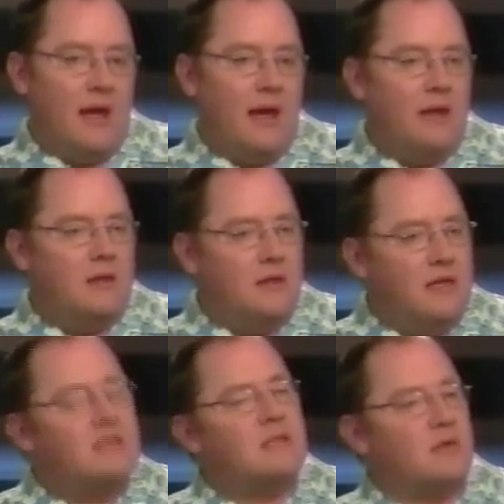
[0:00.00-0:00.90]
And
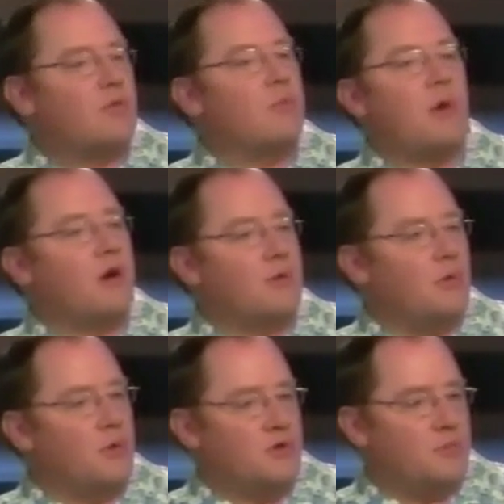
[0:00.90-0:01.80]
this is a
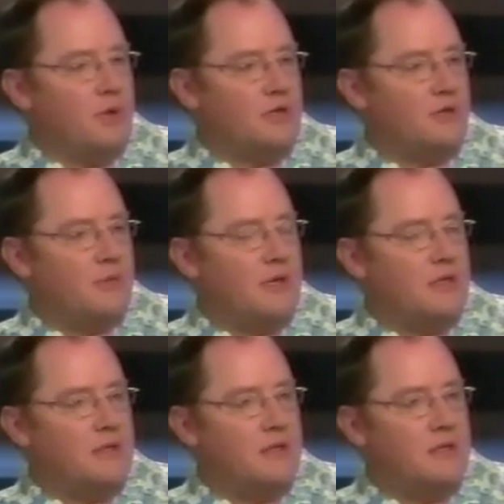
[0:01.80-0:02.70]
remarkable motion picture
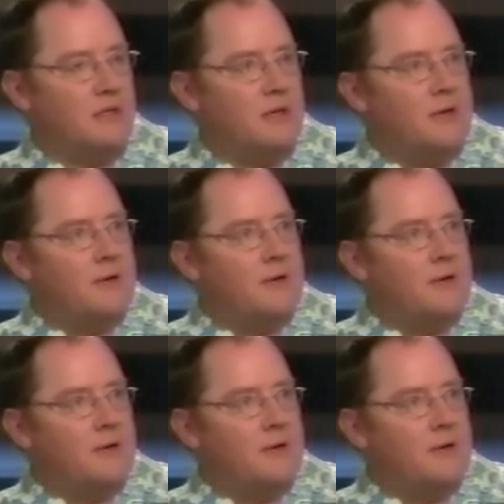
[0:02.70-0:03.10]
because it's